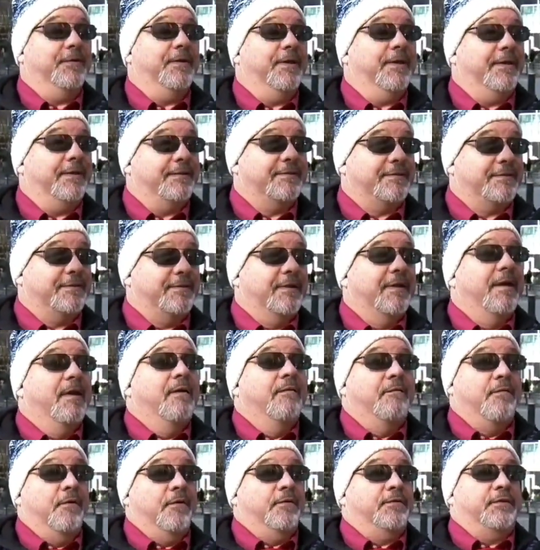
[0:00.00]
this
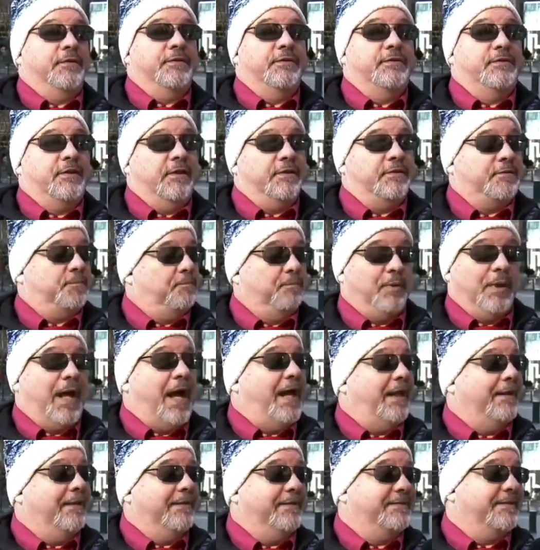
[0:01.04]
versus just
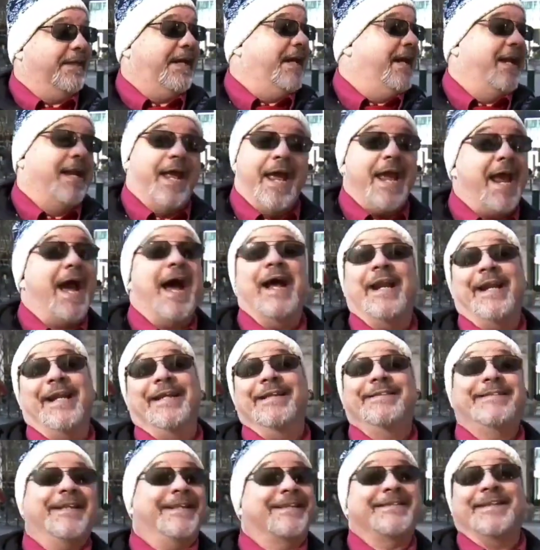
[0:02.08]
blindly saying, "Hey, I
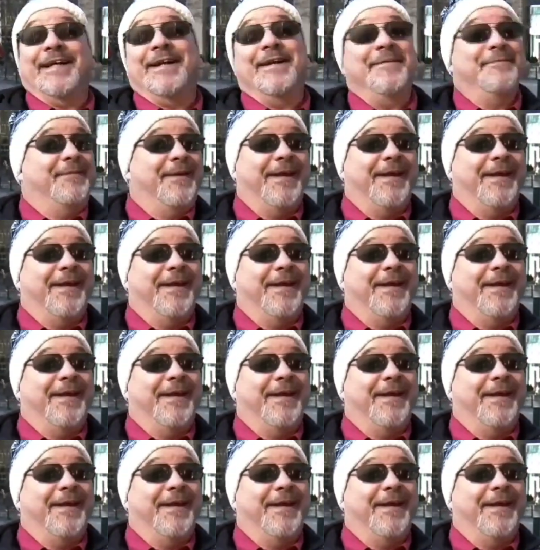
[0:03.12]
need 600